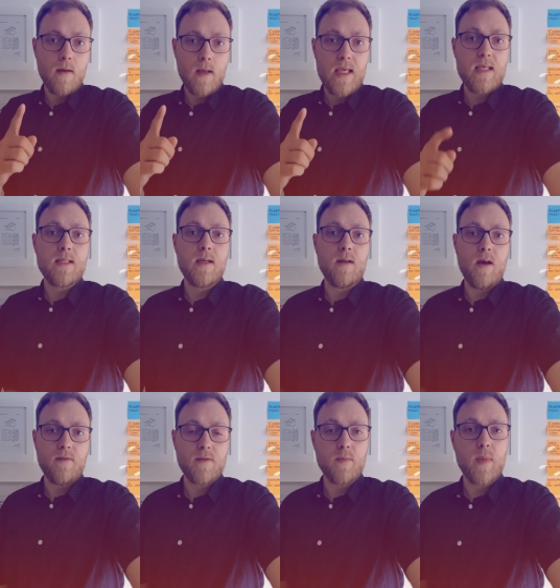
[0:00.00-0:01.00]
easy
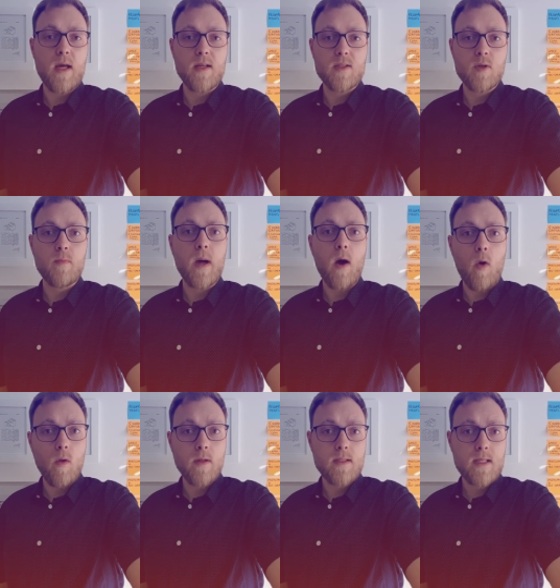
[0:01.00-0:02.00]
enough to be understood by
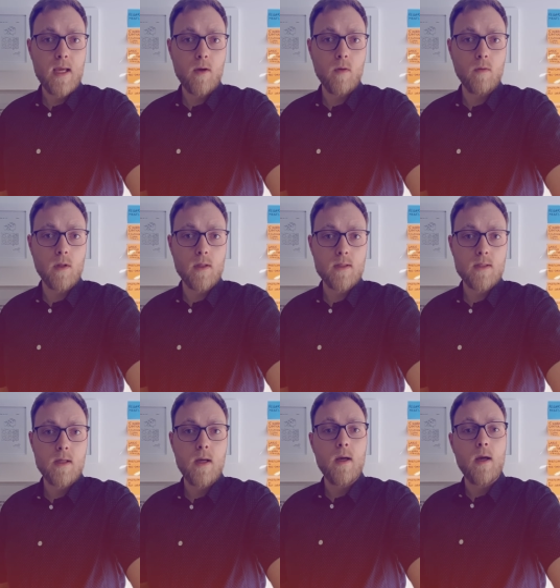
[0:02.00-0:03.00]
all the stakeholders
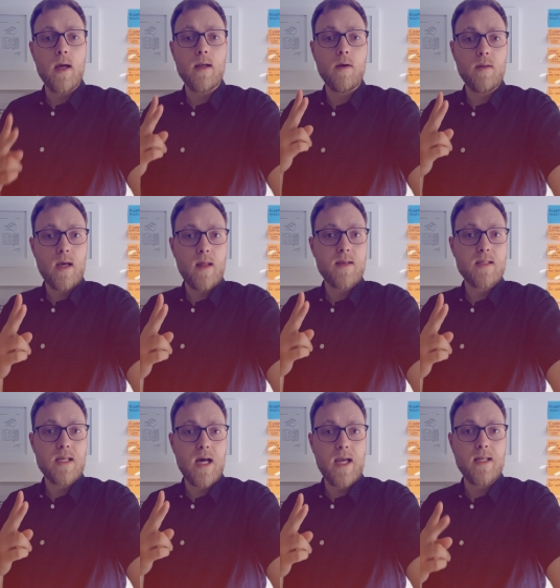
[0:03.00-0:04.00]
and on the other
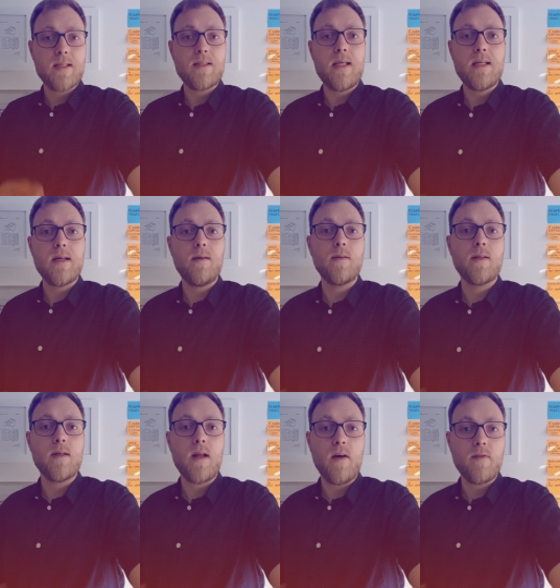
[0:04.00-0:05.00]
side detailed
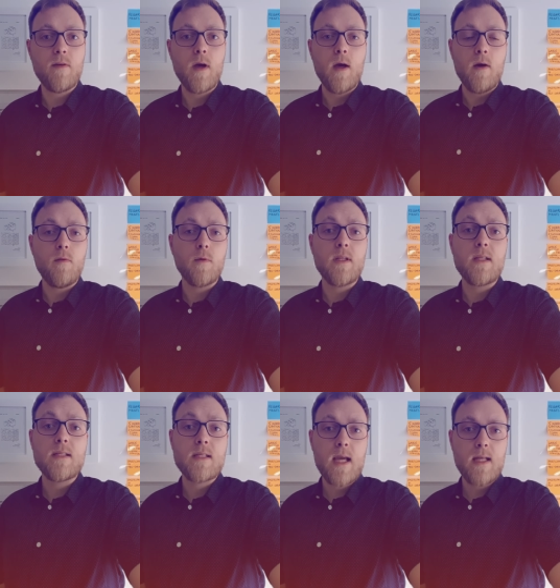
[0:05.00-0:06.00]
enough for the
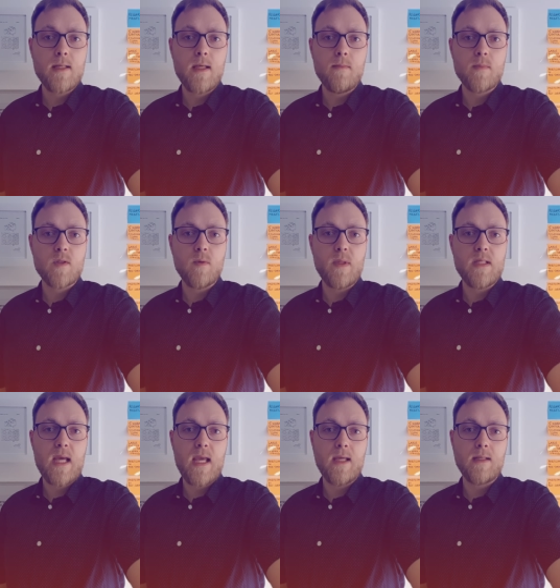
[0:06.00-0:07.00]
design teams to be
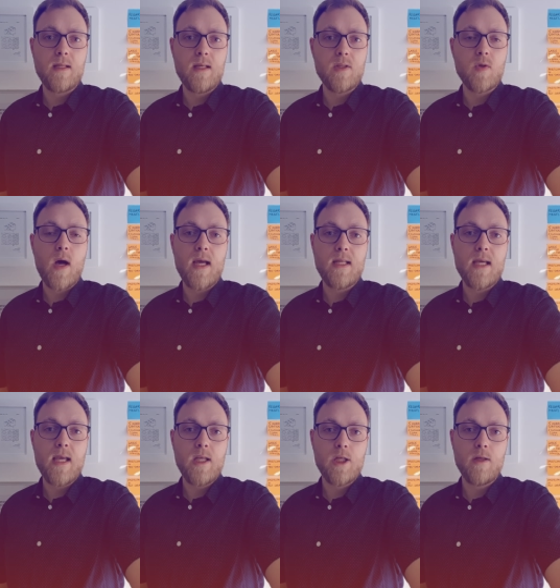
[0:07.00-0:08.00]
taken into
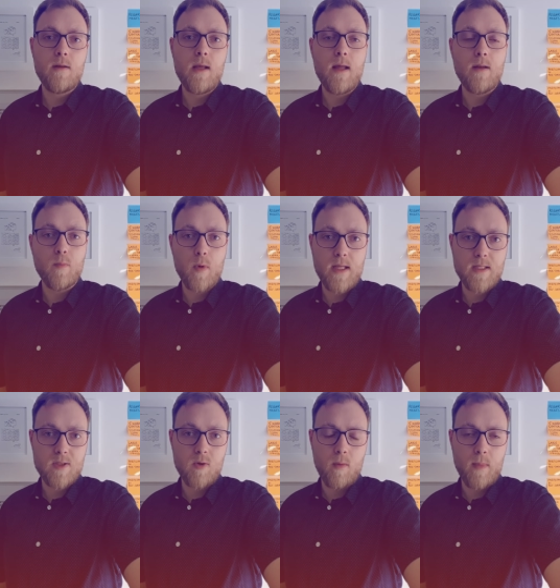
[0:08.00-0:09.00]
ideation and
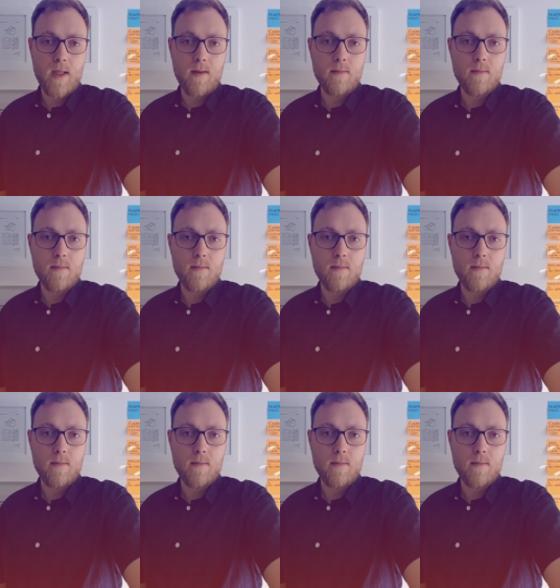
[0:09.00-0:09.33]
brainstorming.